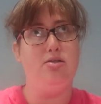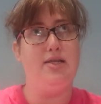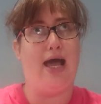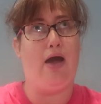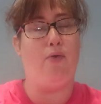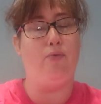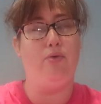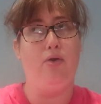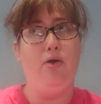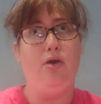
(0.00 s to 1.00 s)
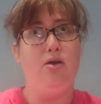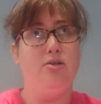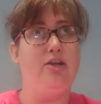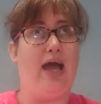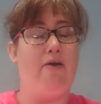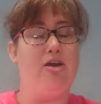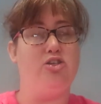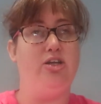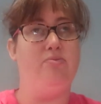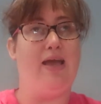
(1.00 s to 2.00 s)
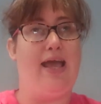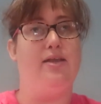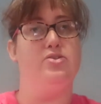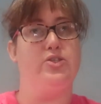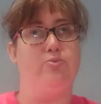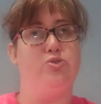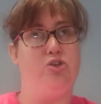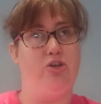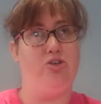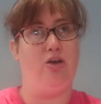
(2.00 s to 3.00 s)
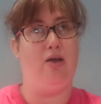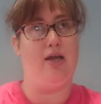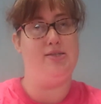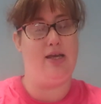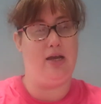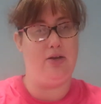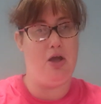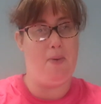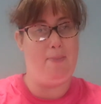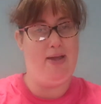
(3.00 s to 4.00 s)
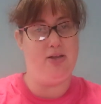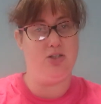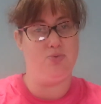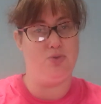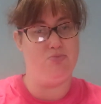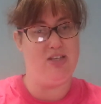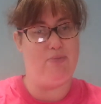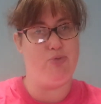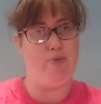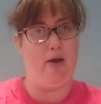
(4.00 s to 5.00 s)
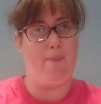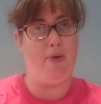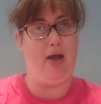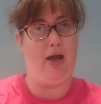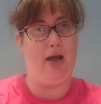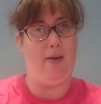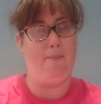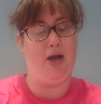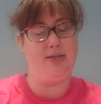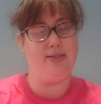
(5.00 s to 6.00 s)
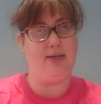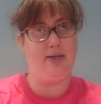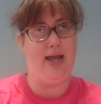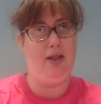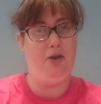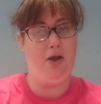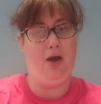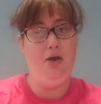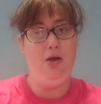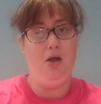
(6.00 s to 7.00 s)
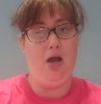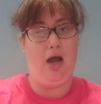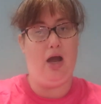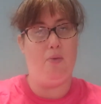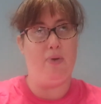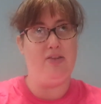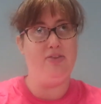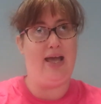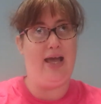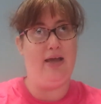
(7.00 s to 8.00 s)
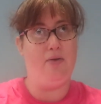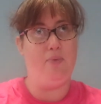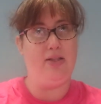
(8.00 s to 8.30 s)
down the direction of getting some studio lighting. I know I picked up some tips from Martyn and Helena with their